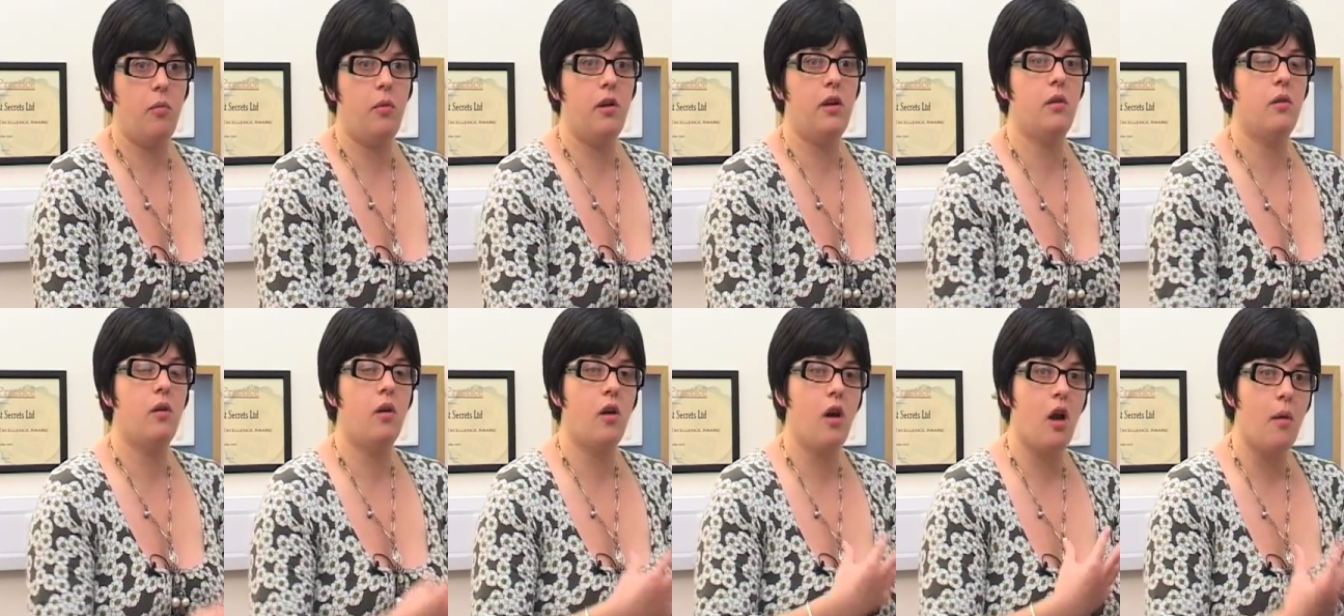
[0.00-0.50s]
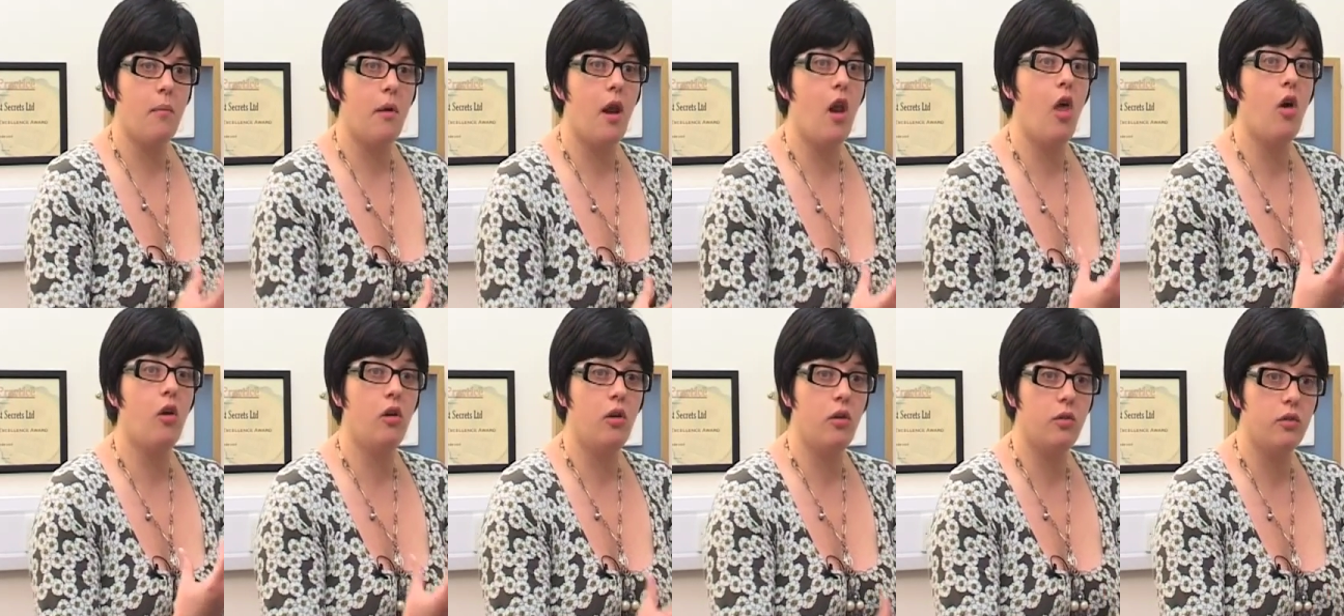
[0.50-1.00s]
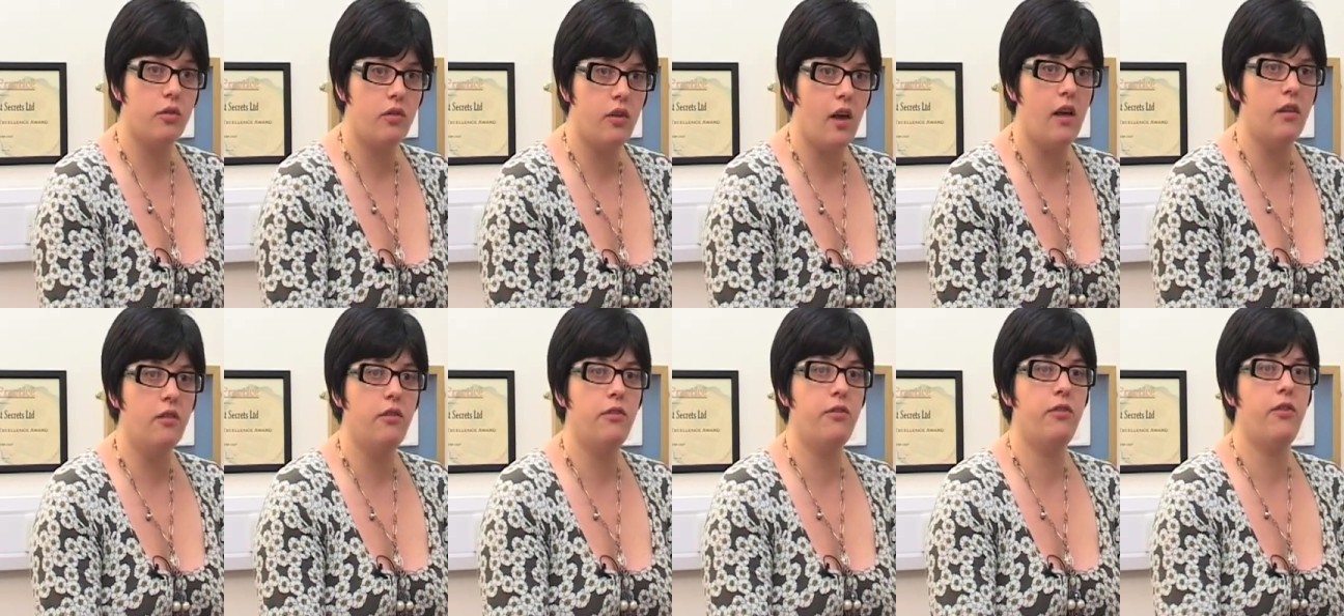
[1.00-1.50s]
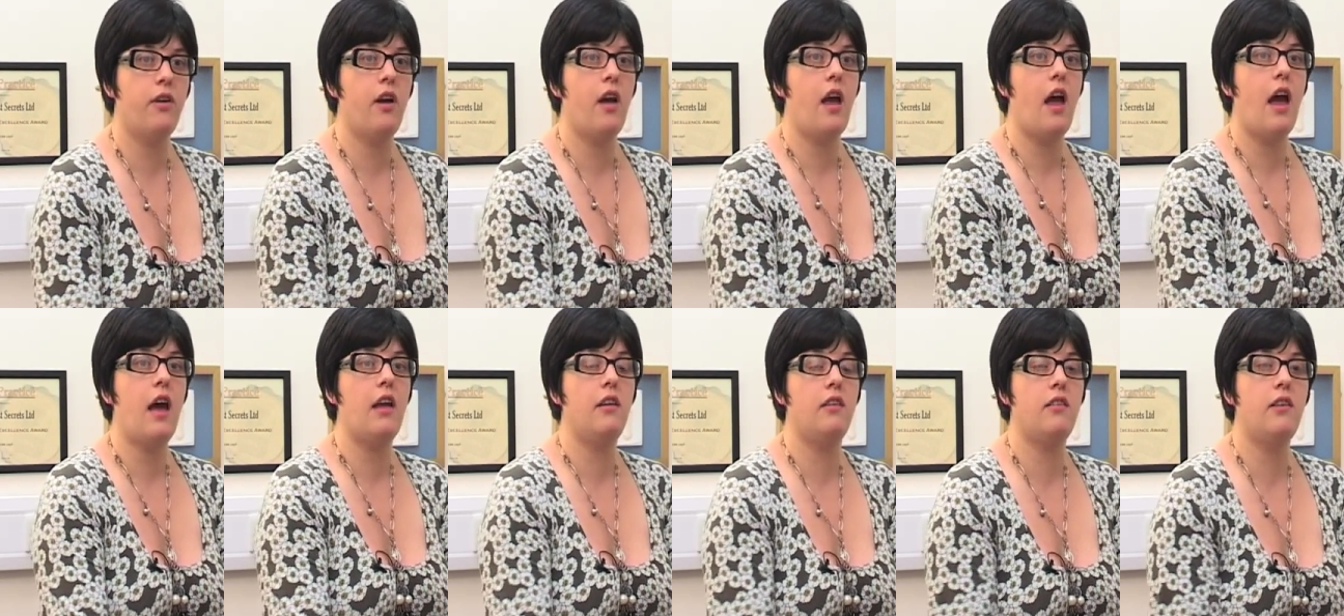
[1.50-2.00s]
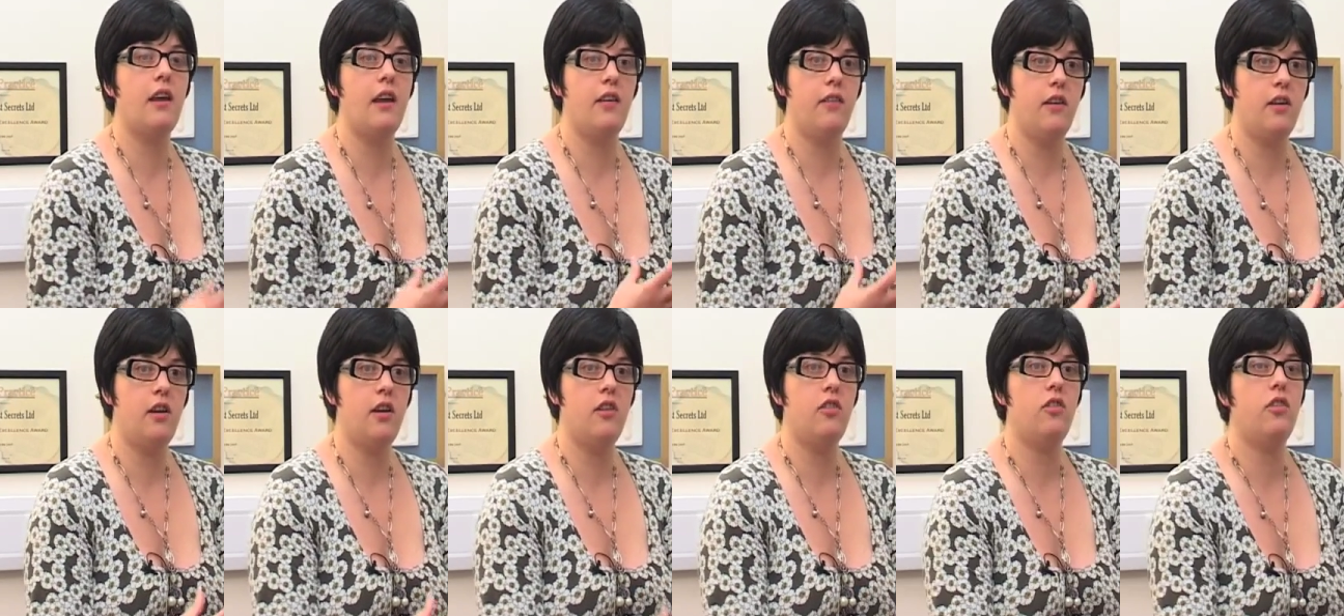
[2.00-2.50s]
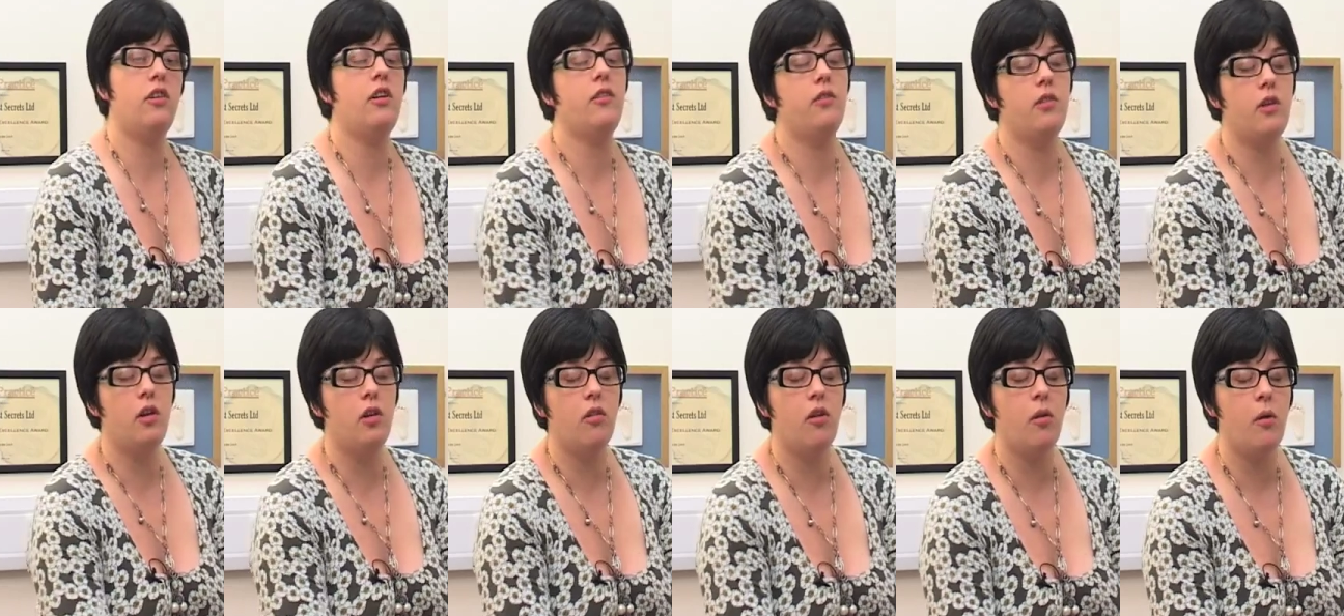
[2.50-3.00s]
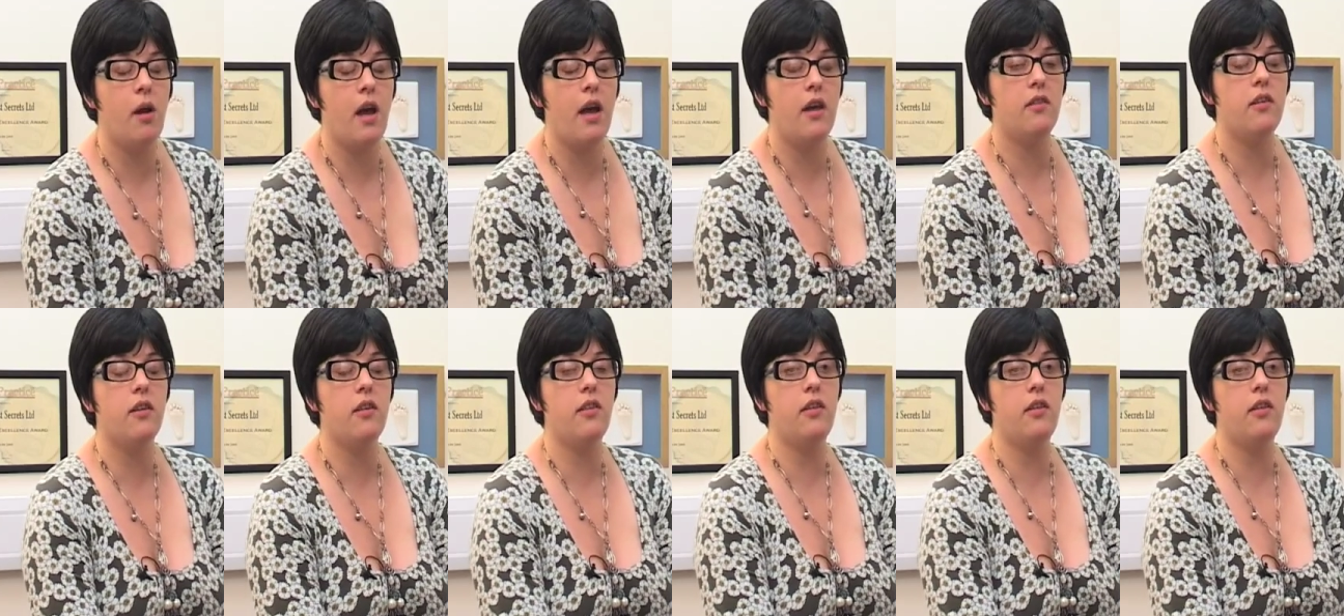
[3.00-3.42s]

where you can come along yourself and take the initiative in your own hands,